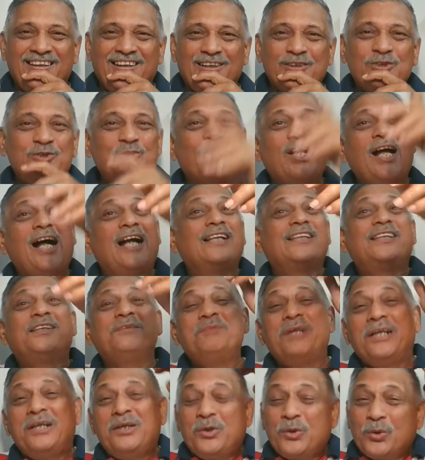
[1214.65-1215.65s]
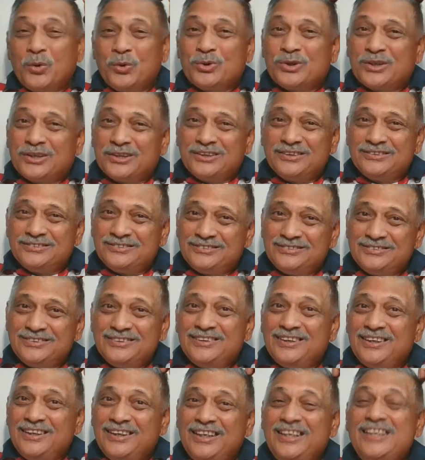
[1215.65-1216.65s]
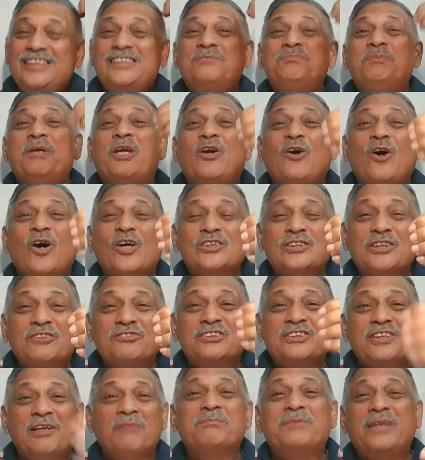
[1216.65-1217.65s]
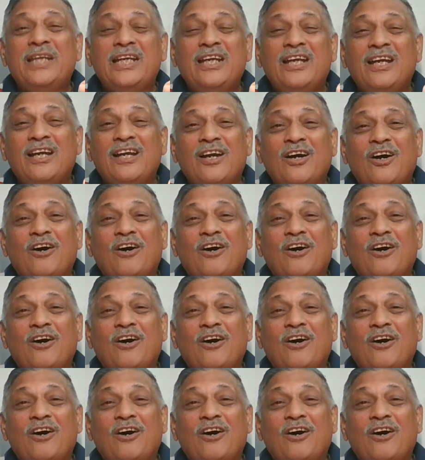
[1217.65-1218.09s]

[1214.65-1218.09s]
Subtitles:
So the ultimate truth is because of something